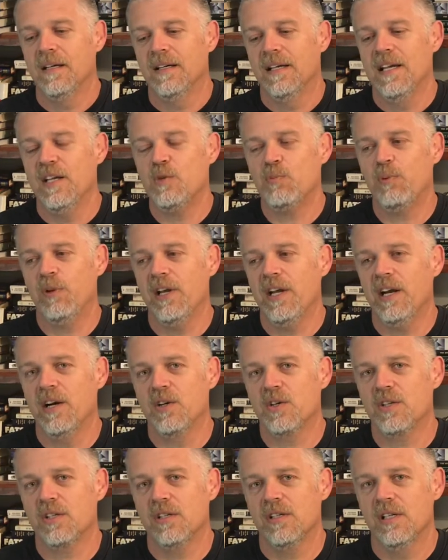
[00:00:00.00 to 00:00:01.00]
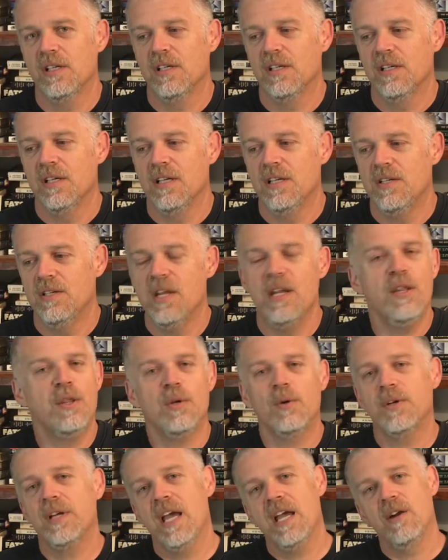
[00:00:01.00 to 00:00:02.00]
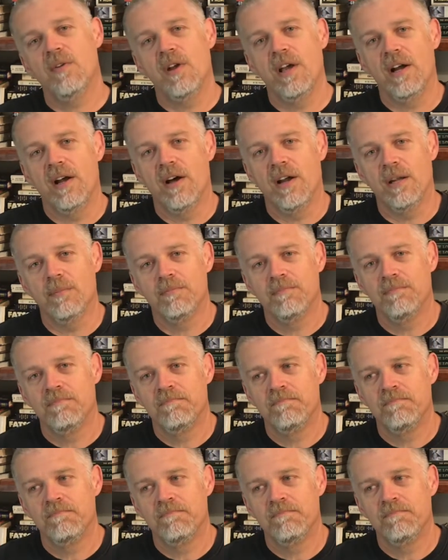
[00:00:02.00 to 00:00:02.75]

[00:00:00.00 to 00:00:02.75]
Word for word: His players didn't throw Gatorade on him.